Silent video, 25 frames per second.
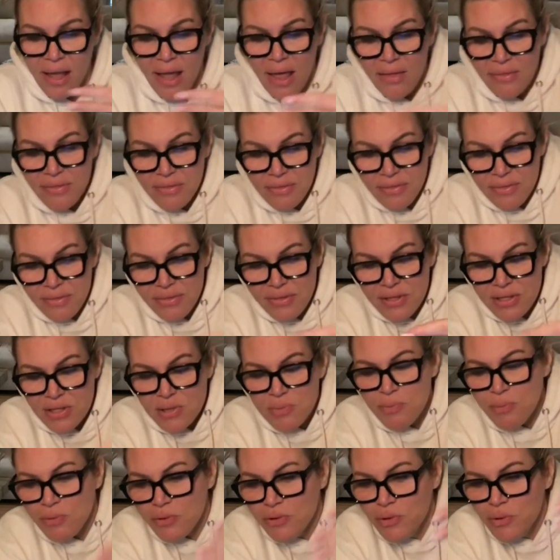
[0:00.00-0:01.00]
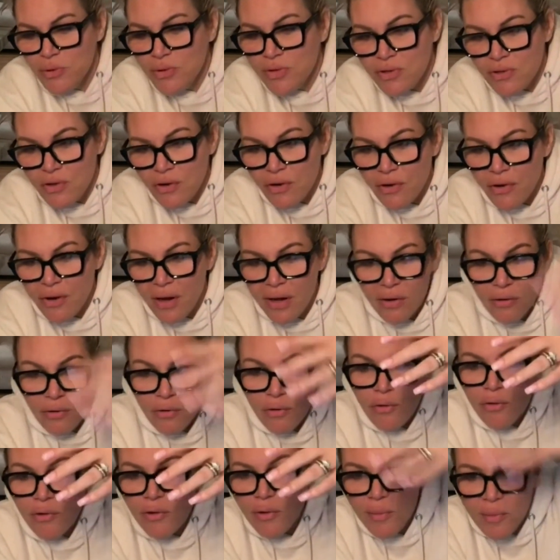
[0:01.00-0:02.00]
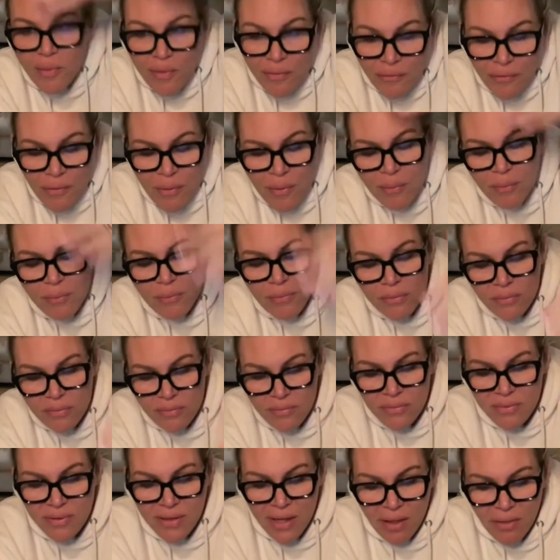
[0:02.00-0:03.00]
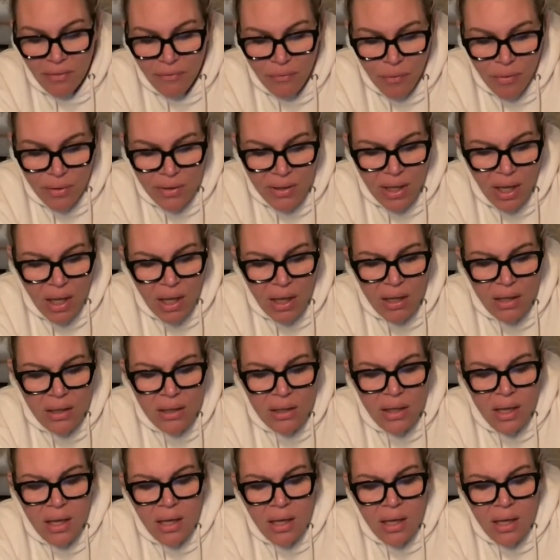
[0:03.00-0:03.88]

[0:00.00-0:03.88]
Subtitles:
And this producer and her crew are from California.